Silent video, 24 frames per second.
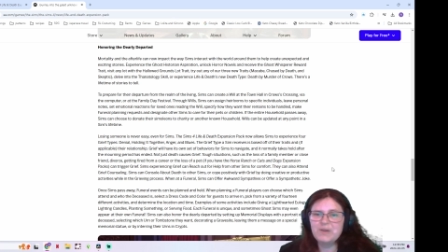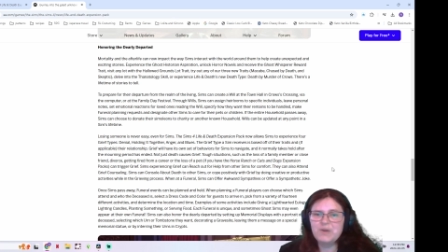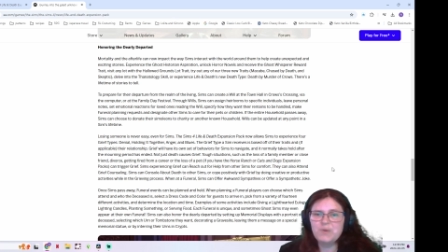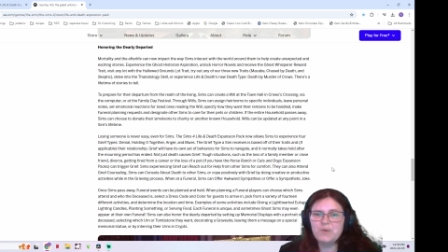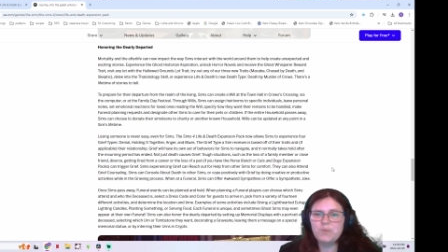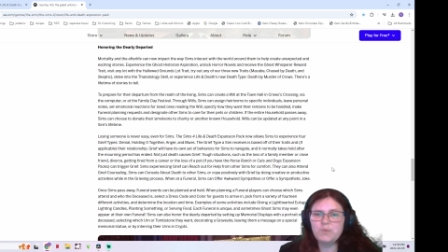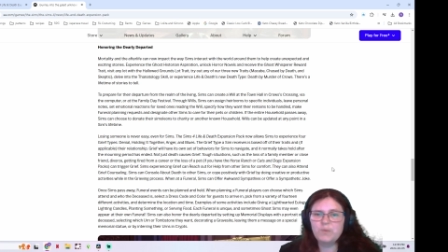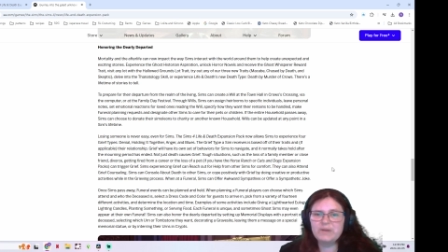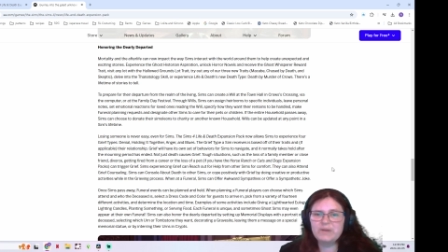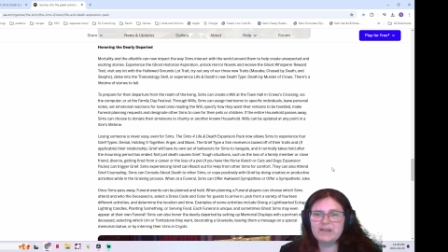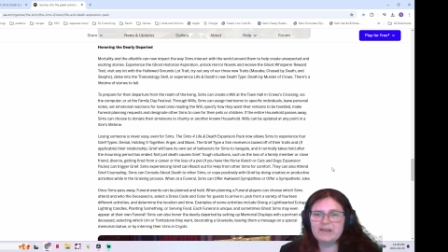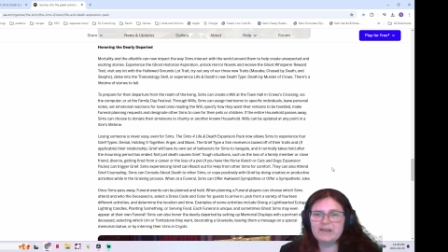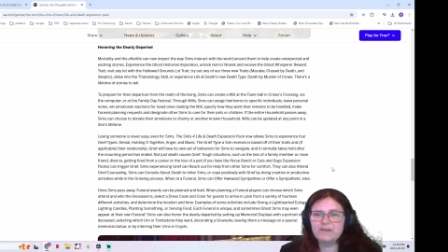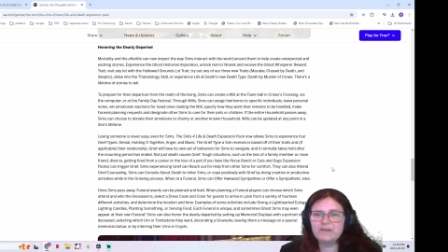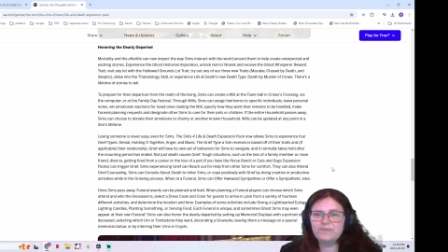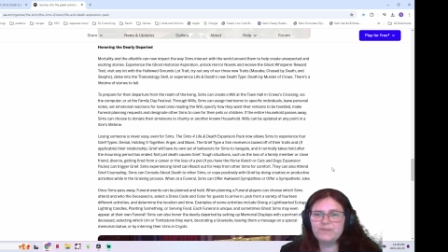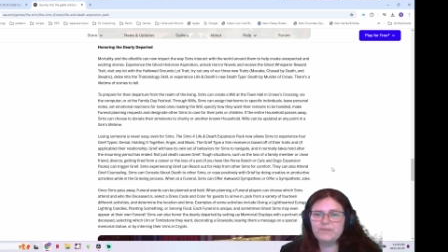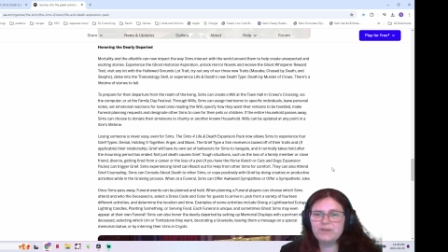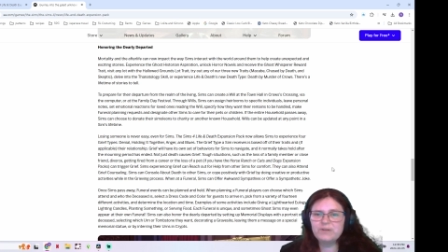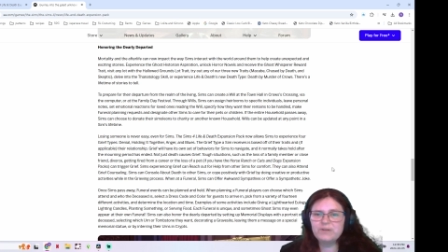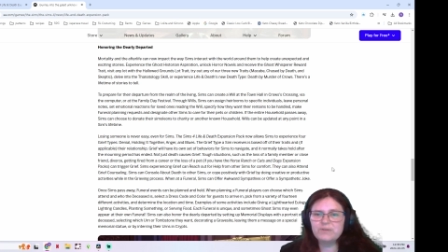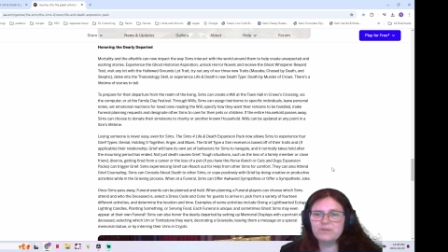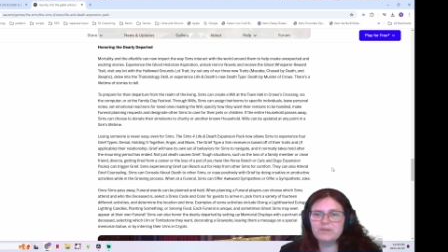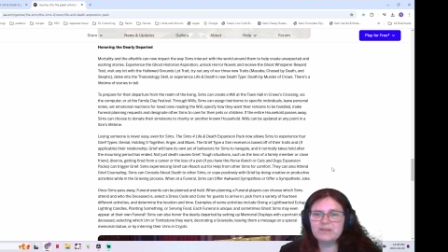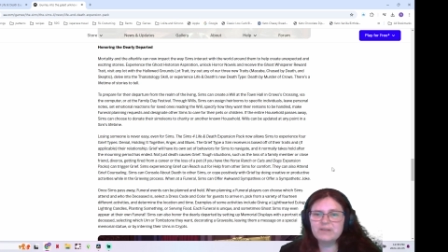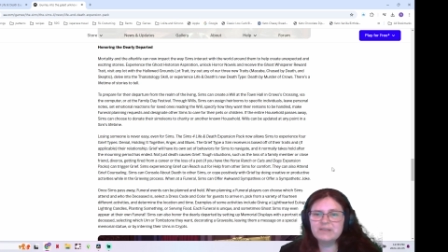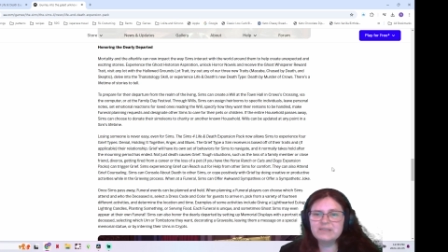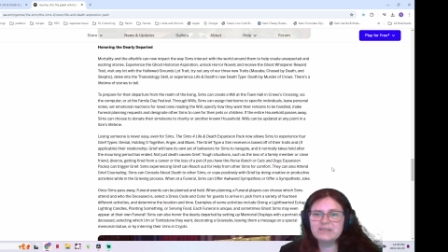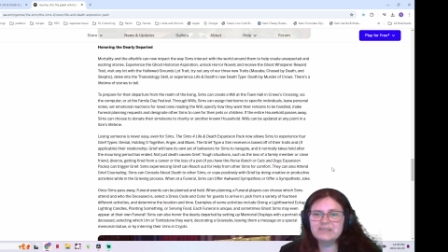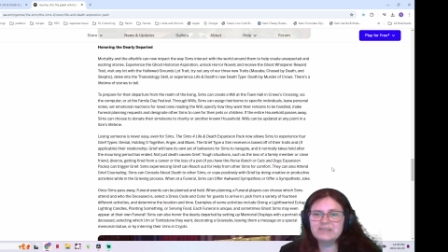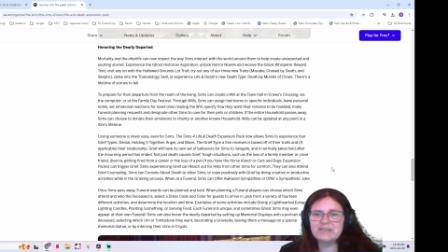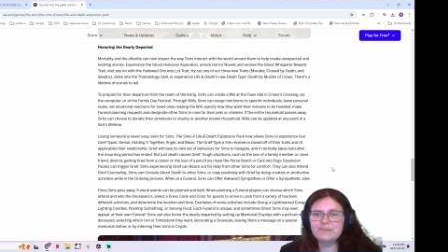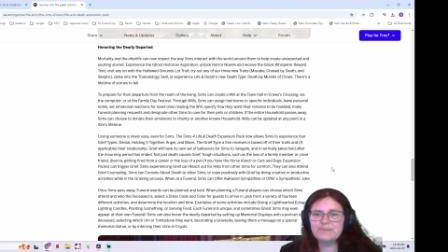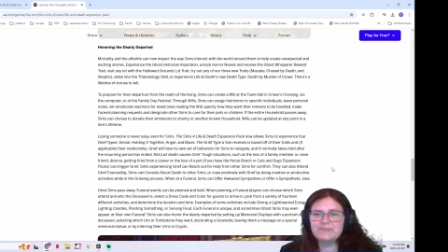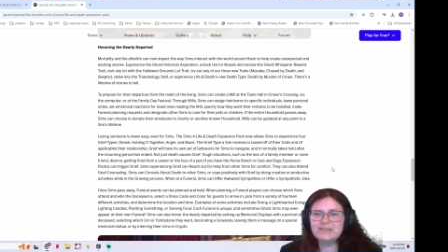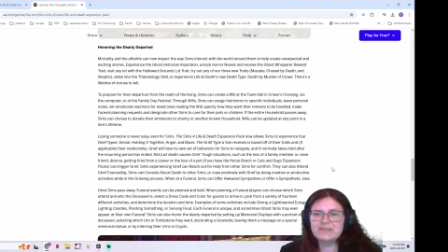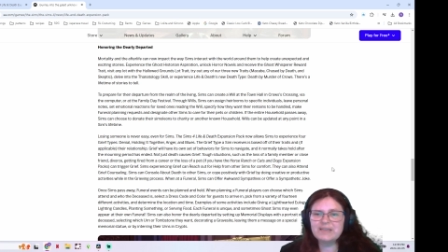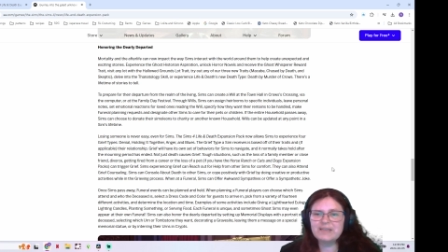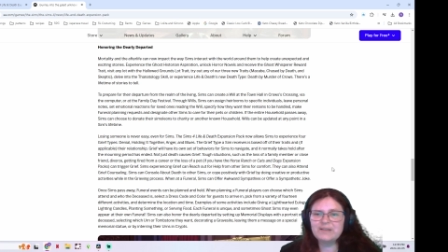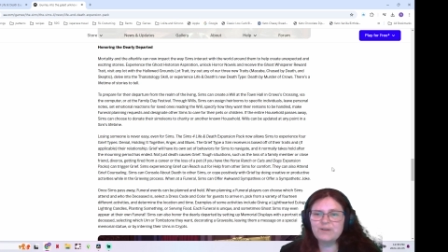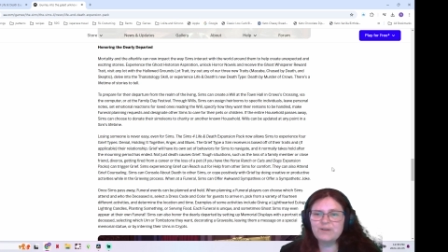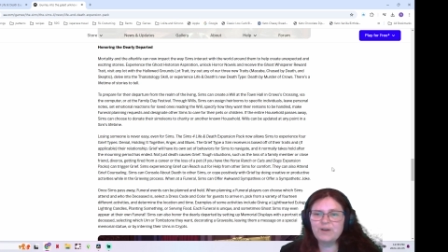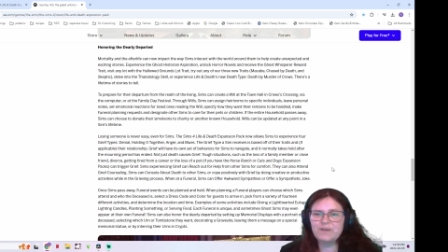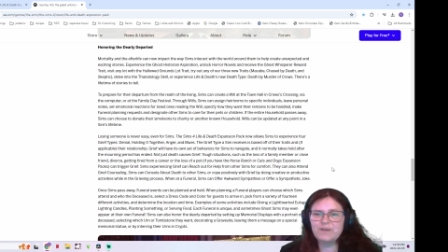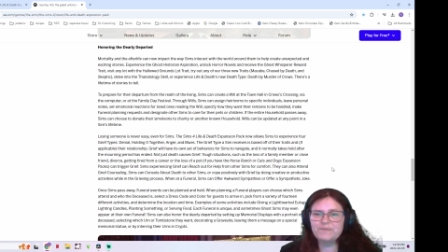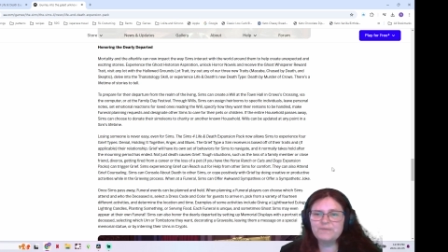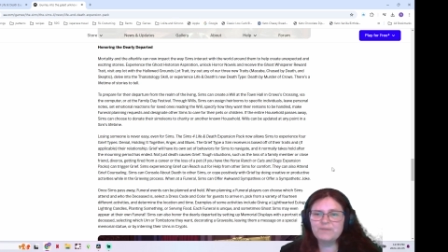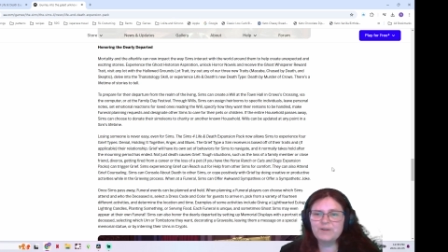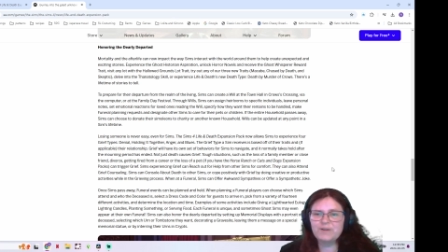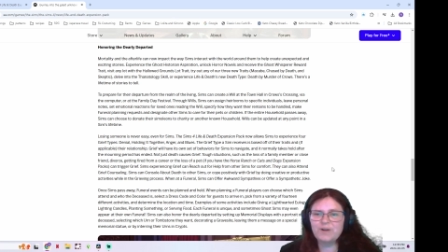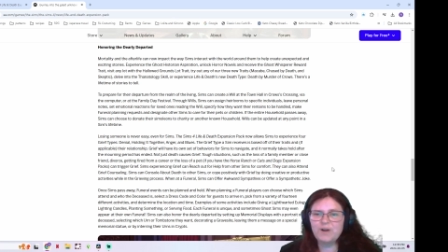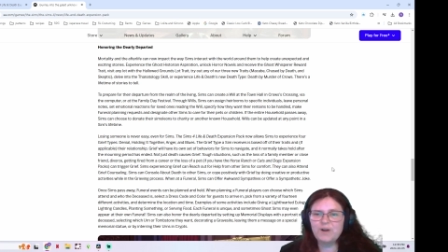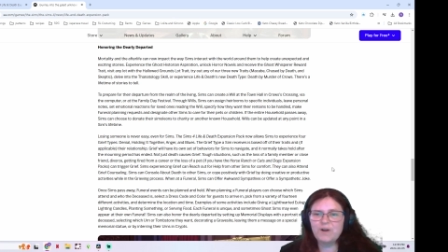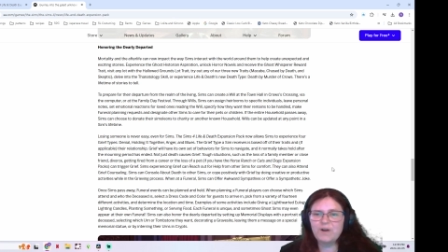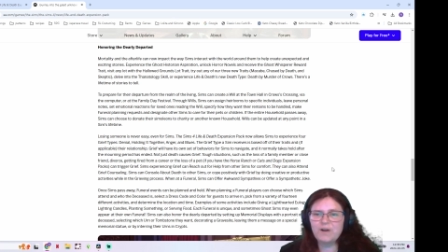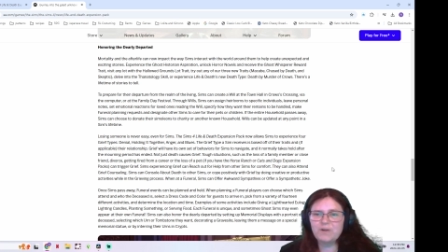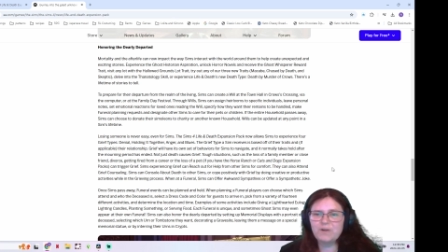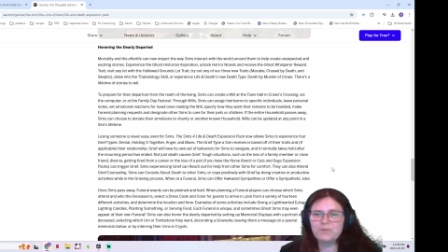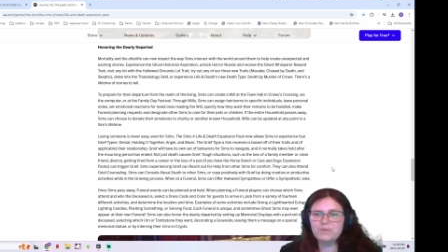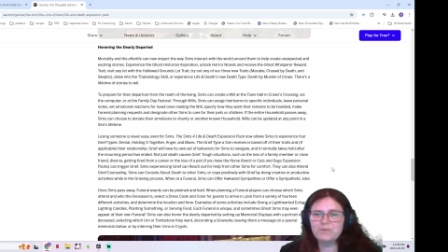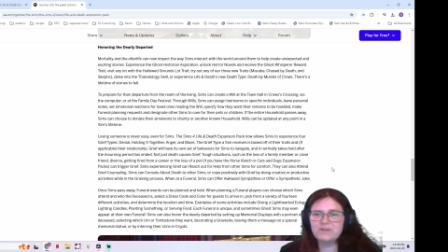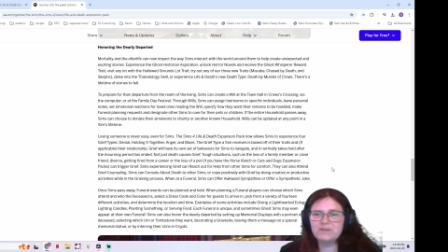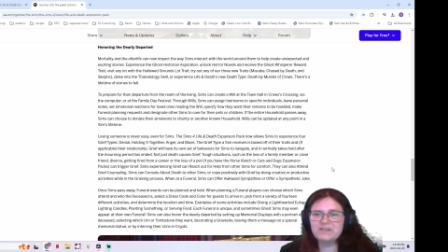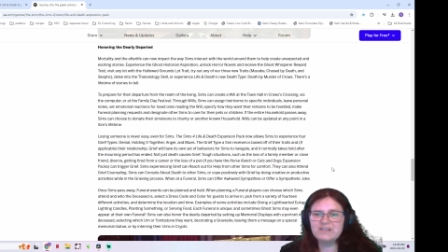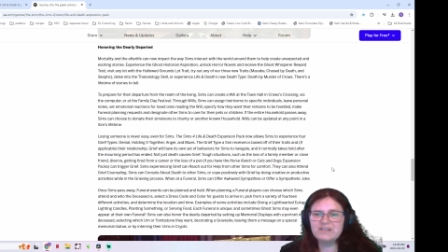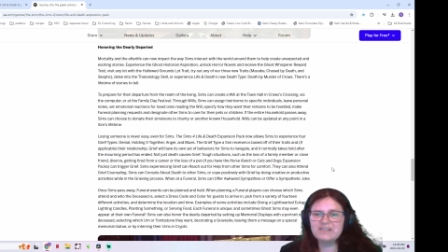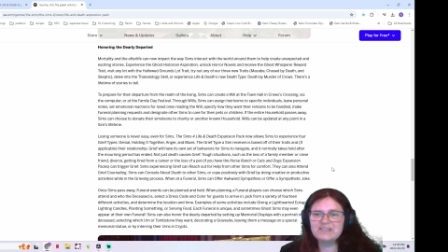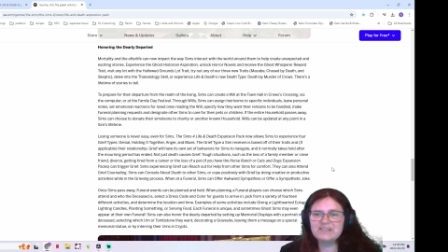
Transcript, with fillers: When at a funeral, Sims can offer awkward